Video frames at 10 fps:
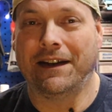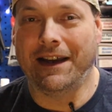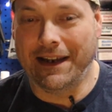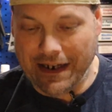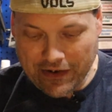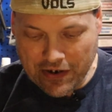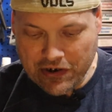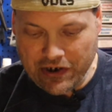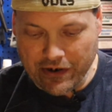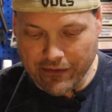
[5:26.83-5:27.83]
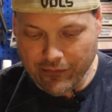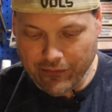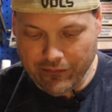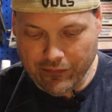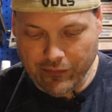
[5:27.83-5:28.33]
again this year.
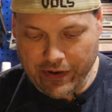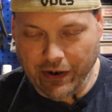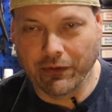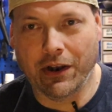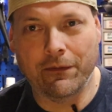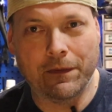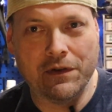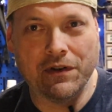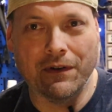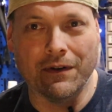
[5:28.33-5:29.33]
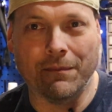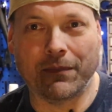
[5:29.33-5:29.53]
We don't know for sure,